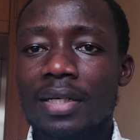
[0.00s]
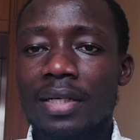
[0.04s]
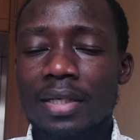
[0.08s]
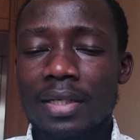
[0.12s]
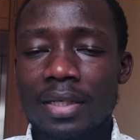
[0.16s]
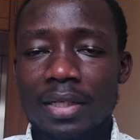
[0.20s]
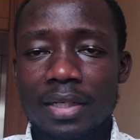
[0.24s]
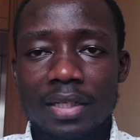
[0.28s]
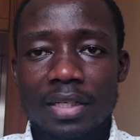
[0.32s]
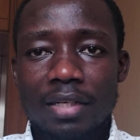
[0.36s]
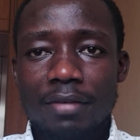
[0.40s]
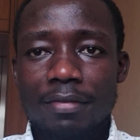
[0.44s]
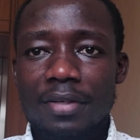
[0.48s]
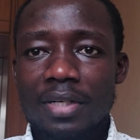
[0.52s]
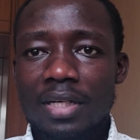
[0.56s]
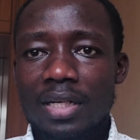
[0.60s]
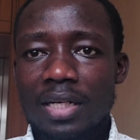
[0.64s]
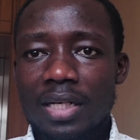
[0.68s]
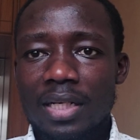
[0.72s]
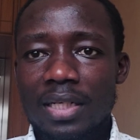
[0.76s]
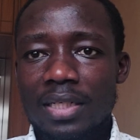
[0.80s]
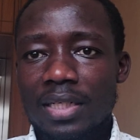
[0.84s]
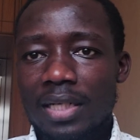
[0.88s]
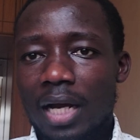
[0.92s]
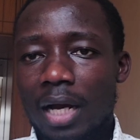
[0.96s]
Definitely
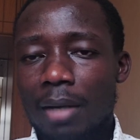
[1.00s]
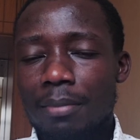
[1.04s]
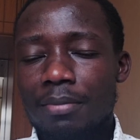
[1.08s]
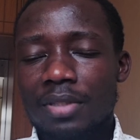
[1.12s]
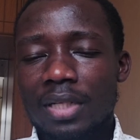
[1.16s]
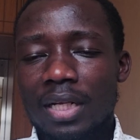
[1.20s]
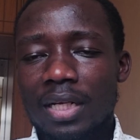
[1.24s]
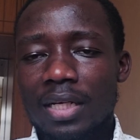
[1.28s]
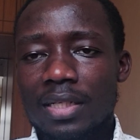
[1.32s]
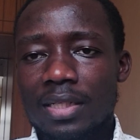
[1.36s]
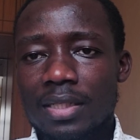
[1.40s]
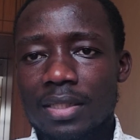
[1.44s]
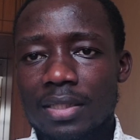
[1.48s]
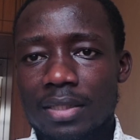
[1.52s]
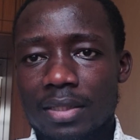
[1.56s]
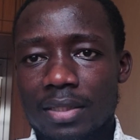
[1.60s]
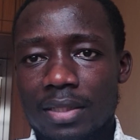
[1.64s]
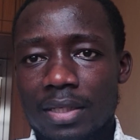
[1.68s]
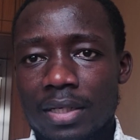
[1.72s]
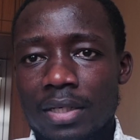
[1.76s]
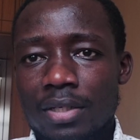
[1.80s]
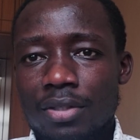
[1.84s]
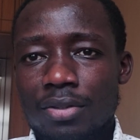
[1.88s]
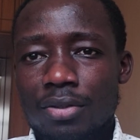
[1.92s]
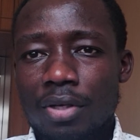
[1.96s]
it comes like that.
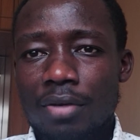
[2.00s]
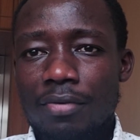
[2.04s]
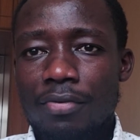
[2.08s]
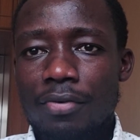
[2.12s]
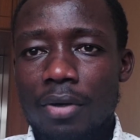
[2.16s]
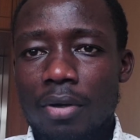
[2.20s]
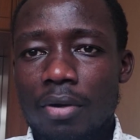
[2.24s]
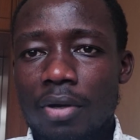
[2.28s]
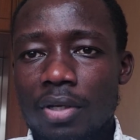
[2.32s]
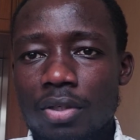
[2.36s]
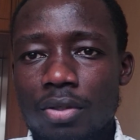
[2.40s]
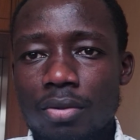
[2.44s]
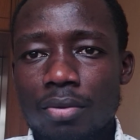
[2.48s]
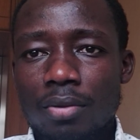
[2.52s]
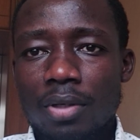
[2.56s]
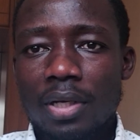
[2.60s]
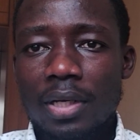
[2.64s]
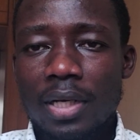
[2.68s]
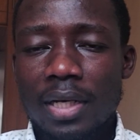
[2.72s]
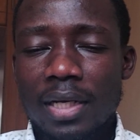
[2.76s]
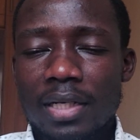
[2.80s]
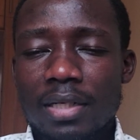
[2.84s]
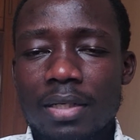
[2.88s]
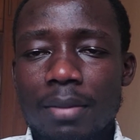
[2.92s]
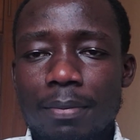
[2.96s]
So if you're going to
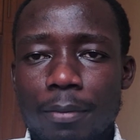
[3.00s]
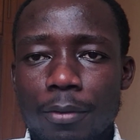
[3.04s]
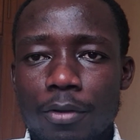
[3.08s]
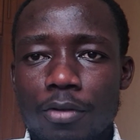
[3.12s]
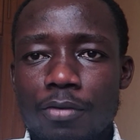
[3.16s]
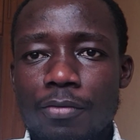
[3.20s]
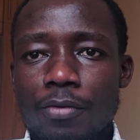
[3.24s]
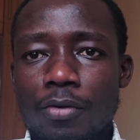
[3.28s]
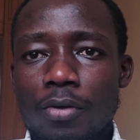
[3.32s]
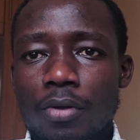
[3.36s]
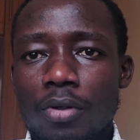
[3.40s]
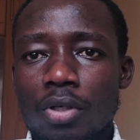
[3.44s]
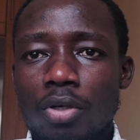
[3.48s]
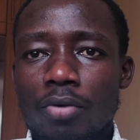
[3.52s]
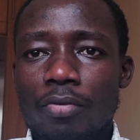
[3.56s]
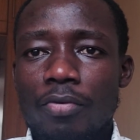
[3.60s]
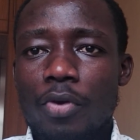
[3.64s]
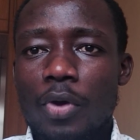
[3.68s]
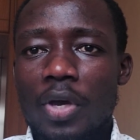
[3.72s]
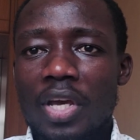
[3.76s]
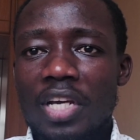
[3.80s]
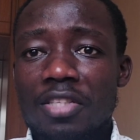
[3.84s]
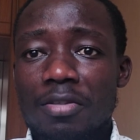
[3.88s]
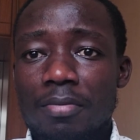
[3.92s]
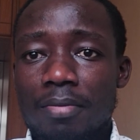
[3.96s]
get a portfolio of your
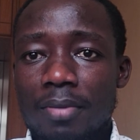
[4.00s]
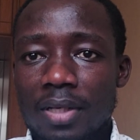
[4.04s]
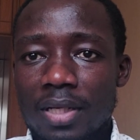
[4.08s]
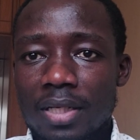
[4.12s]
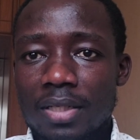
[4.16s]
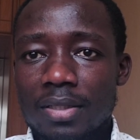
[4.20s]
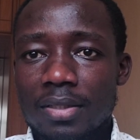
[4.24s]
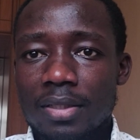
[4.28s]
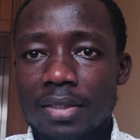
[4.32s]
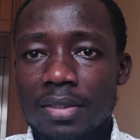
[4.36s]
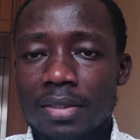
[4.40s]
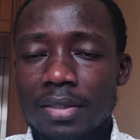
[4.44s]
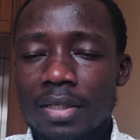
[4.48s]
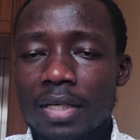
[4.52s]
experiences,